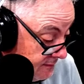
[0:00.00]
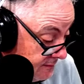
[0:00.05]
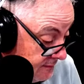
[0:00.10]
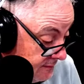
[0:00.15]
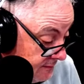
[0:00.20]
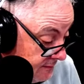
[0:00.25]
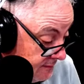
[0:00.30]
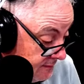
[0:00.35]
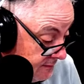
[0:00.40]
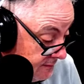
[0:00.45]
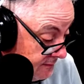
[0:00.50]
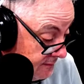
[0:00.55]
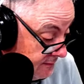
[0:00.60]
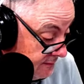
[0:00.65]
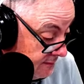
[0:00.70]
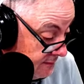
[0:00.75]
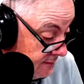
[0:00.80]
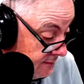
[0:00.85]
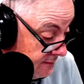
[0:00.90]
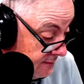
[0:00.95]

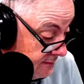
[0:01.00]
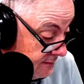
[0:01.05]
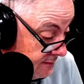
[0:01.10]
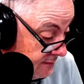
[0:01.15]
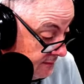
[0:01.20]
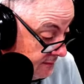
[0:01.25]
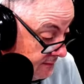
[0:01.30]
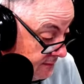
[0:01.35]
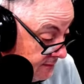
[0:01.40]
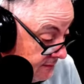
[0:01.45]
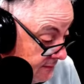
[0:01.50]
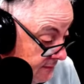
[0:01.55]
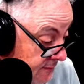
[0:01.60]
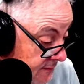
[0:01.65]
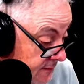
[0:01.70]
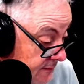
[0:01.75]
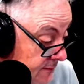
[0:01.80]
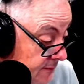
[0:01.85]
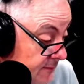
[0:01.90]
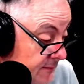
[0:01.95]

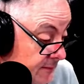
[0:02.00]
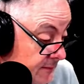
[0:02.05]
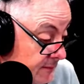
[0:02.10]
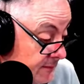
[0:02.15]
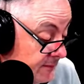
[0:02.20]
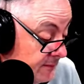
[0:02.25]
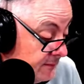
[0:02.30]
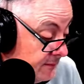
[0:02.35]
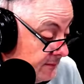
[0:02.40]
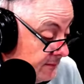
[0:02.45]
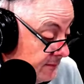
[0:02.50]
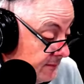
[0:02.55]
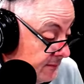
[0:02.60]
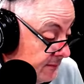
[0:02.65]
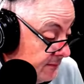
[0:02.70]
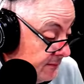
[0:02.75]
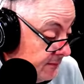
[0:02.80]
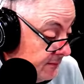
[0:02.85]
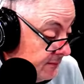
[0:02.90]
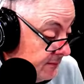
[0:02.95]

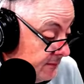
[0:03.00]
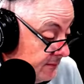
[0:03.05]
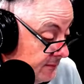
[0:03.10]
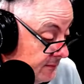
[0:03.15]
[no speech]